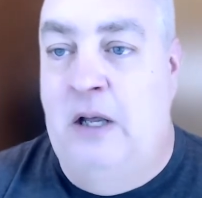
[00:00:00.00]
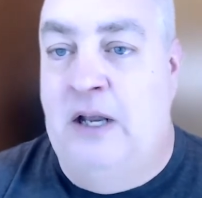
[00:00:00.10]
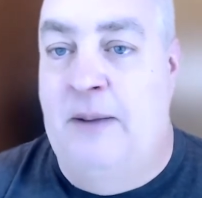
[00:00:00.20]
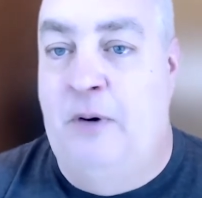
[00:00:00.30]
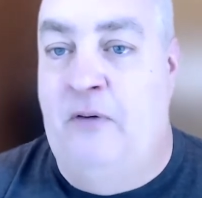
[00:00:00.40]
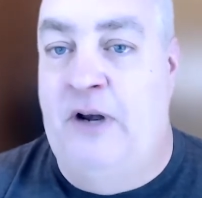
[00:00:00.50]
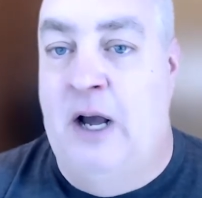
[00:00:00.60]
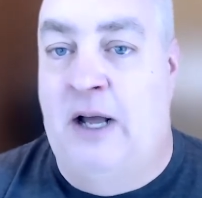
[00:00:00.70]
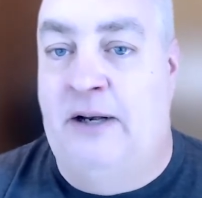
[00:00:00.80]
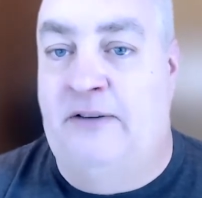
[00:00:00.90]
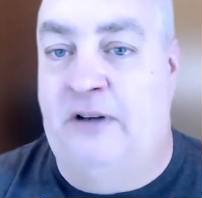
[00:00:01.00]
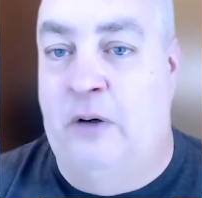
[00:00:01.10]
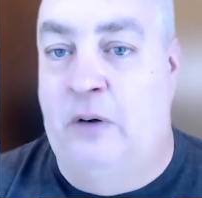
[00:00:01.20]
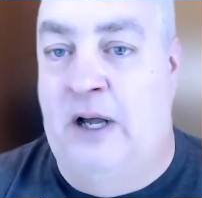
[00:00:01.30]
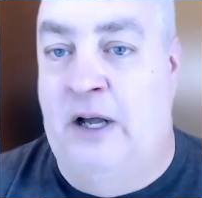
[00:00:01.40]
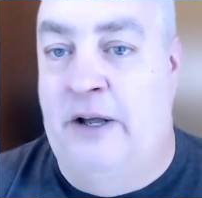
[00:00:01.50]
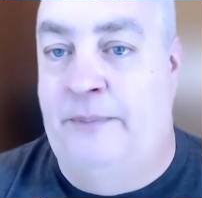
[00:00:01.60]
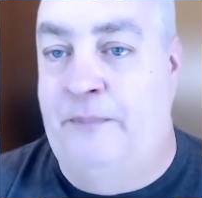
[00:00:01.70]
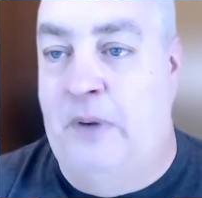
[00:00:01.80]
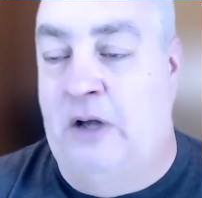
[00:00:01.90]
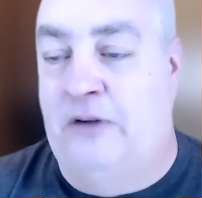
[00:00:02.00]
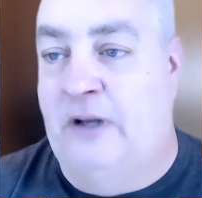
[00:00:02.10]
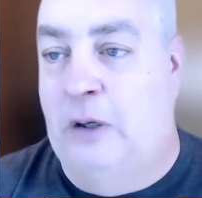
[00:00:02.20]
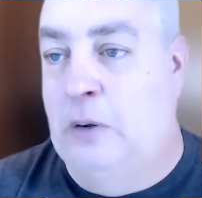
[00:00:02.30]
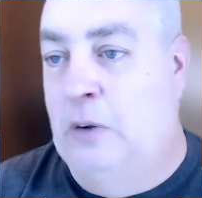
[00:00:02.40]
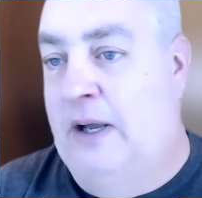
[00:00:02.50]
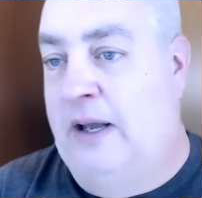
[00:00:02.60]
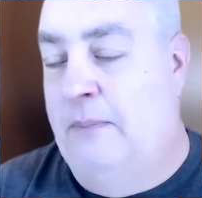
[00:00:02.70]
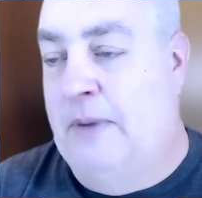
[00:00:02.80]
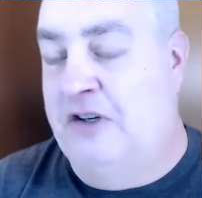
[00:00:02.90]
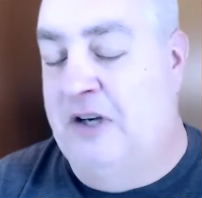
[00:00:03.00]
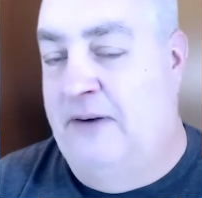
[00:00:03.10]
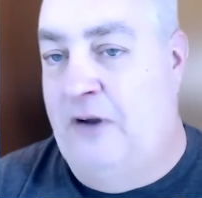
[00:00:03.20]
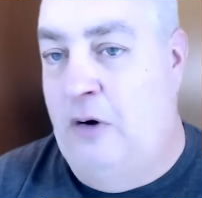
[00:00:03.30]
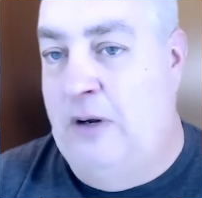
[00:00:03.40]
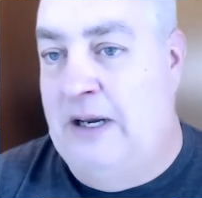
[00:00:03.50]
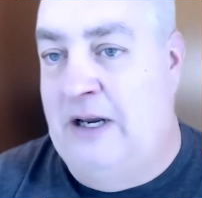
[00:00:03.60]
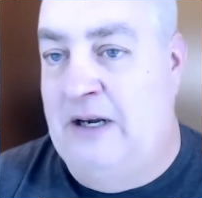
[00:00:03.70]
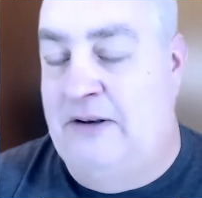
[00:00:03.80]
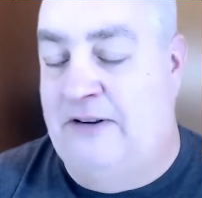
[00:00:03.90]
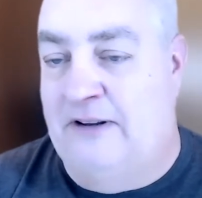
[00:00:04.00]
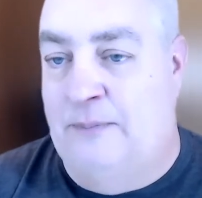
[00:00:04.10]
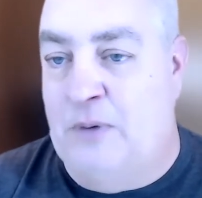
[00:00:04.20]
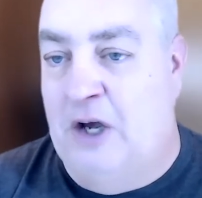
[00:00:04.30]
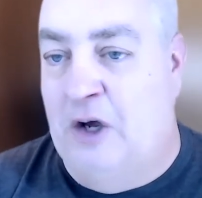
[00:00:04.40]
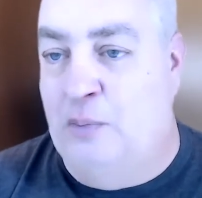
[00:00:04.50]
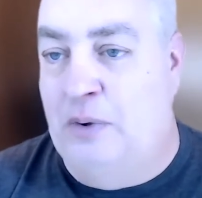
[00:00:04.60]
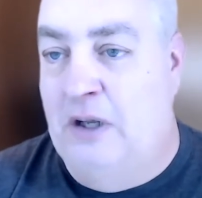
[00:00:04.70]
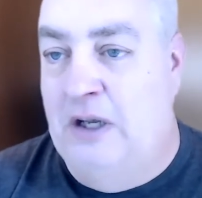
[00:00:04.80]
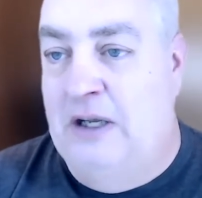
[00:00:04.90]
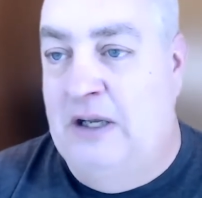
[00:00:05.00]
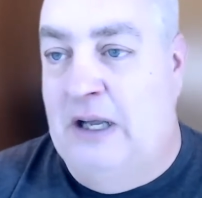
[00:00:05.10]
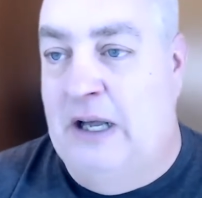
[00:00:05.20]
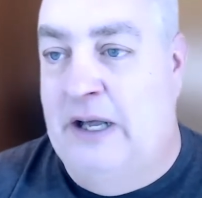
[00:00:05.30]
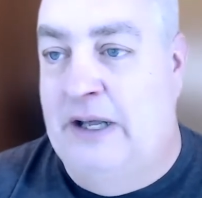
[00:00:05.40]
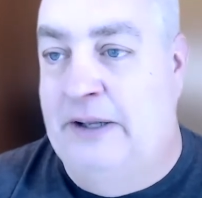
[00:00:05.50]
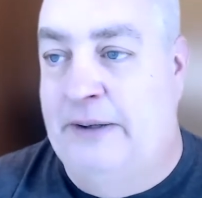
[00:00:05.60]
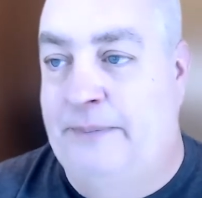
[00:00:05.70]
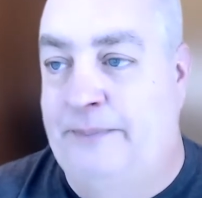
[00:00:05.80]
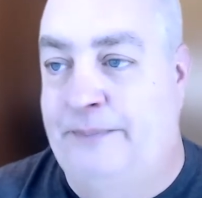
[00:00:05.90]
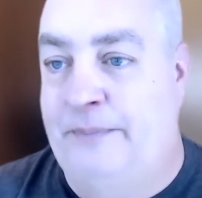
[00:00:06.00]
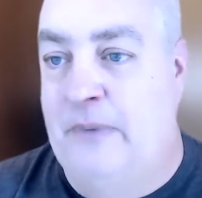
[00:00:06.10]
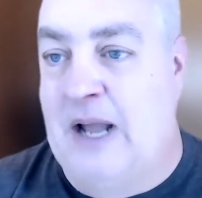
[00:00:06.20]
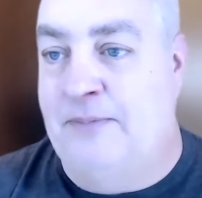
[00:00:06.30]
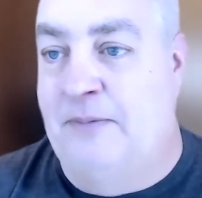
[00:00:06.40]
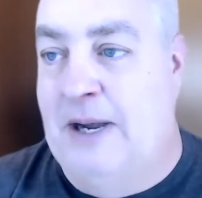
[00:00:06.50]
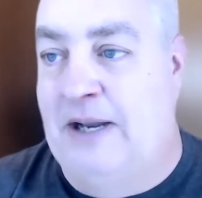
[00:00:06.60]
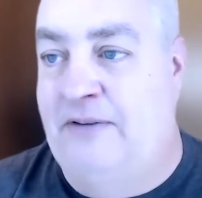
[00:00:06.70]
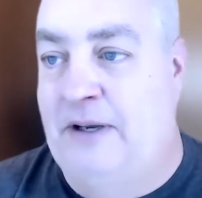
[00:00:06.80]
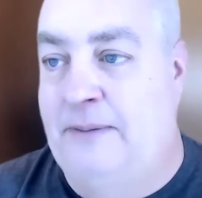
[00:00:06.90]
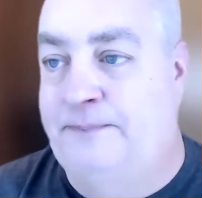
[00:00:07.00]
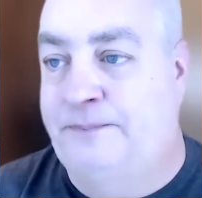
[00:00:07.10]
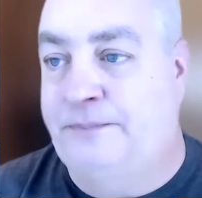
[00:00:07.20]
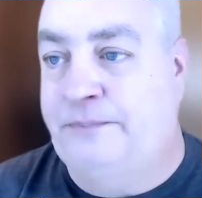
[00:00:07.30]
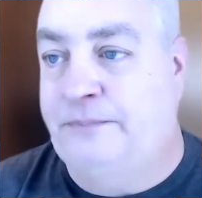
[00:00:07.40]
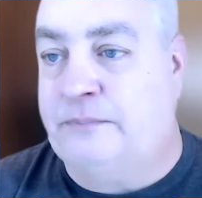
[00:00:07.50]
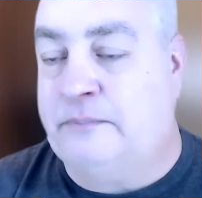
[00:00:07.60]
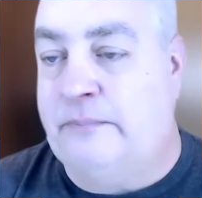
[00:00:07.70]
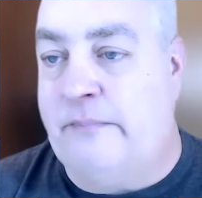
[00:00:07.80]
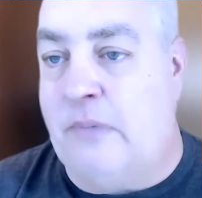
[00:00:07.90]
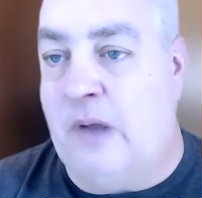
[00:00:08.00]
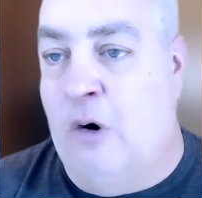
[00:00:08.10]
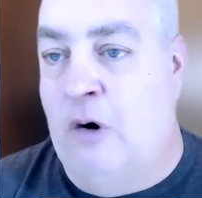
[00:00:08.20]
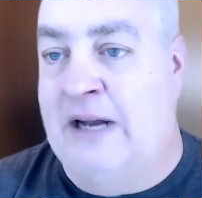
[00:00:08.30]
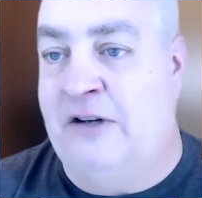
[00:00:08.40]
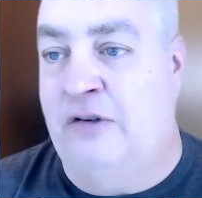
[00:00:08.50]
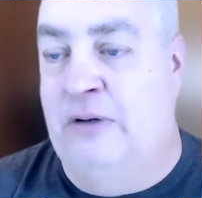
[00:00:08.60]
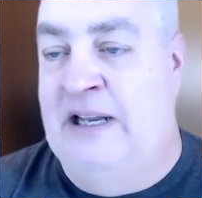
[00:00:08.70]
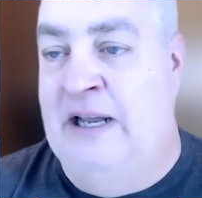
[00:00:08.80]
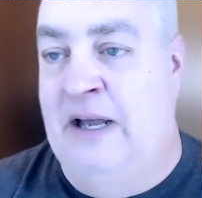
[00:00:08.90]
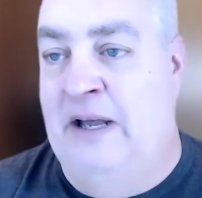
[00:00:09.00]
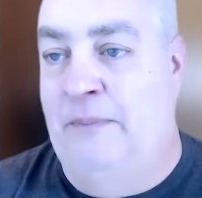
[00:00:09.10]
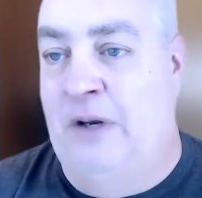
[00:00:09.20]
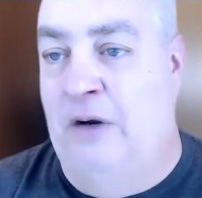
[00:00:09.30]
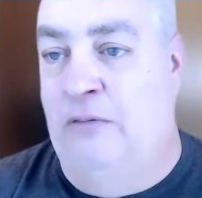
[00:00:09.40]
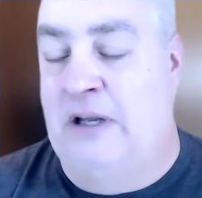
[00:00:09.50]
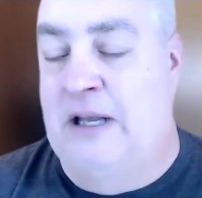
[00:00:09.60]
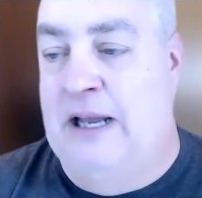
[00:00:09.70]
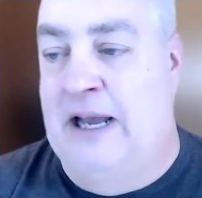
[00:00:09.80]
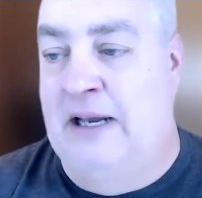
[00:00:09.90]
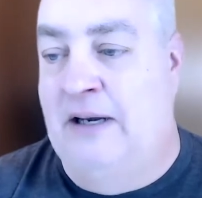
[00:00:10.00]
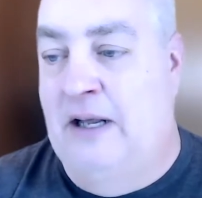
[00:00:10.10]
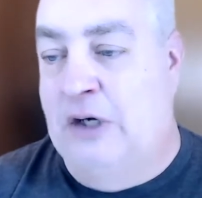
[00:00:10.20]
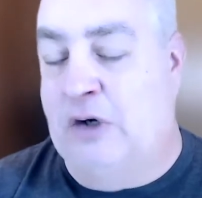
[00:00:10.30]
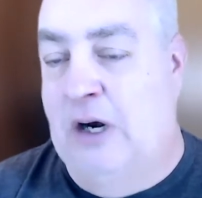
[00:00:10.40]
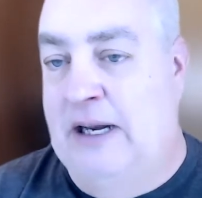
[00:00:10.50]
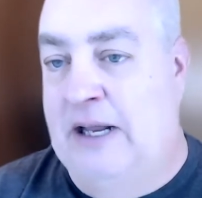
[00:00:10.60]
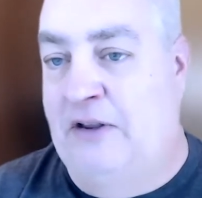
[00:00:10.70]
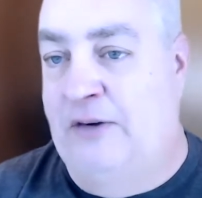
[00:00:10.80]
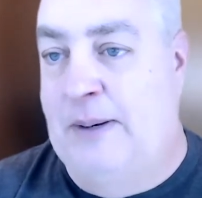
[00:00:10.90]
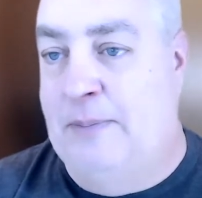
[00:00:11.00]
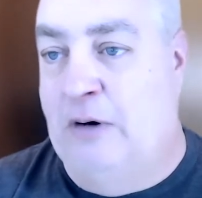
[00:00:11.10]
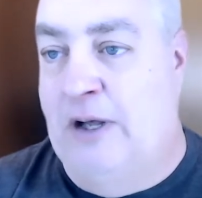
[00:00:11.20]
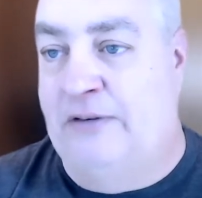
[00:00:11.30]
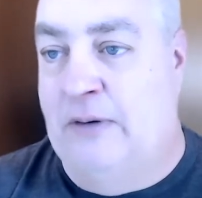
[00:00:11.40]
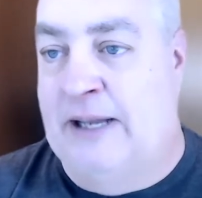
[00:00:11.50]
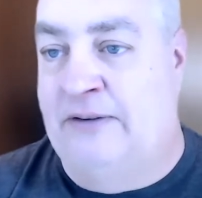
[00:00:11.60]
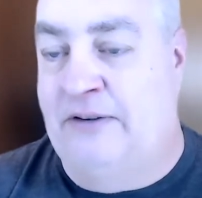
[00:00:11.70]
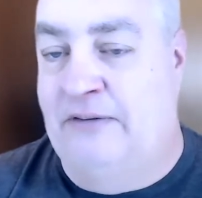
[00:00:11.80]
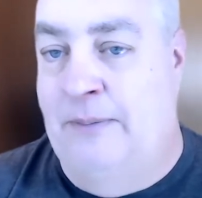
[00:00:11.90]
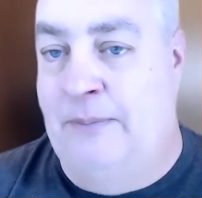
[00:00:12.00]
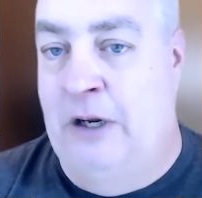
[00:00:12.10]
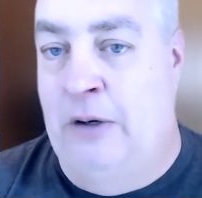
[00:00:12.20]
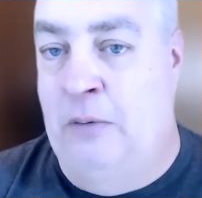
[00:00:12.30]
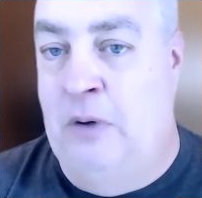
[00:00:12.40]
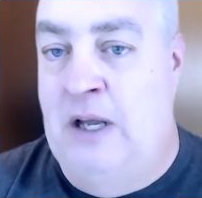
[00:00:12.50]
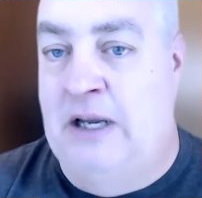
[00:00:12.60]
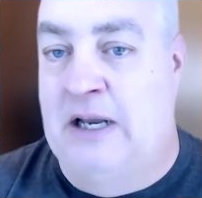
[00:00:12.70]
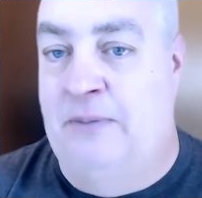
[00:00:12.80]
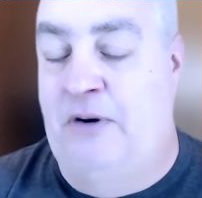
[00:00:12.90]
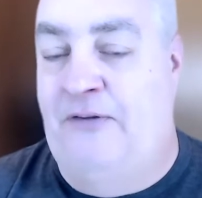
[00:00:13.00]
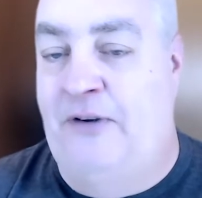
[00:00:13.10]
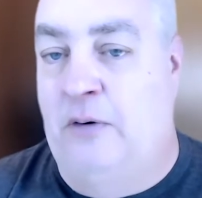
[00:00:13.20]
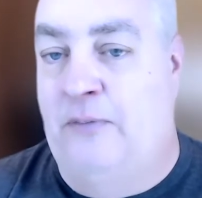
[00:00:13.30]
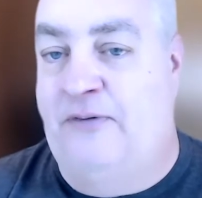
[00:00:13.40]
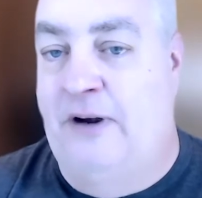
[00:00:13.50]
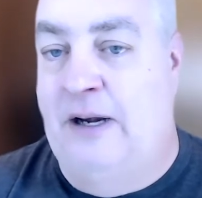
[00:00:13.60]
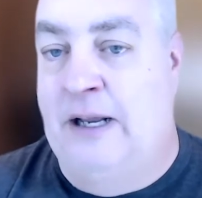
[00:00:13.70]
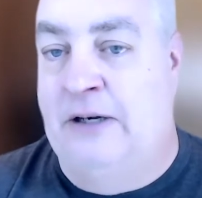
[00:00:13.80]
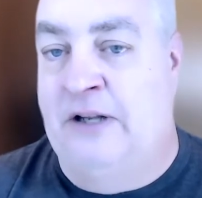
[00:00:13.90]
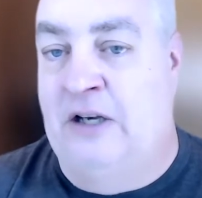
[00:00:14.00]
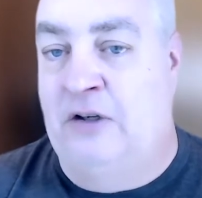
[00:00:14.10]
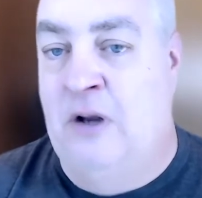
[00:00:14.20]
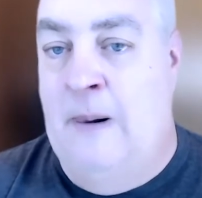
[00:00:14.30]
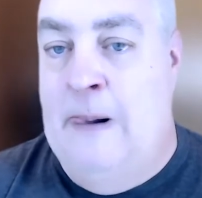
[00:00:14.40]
Okay, moving on. So also I can mention, if you need some help optimizing, or actually, looking at trying to get those people also asked, let me know. Feel free to get in touch.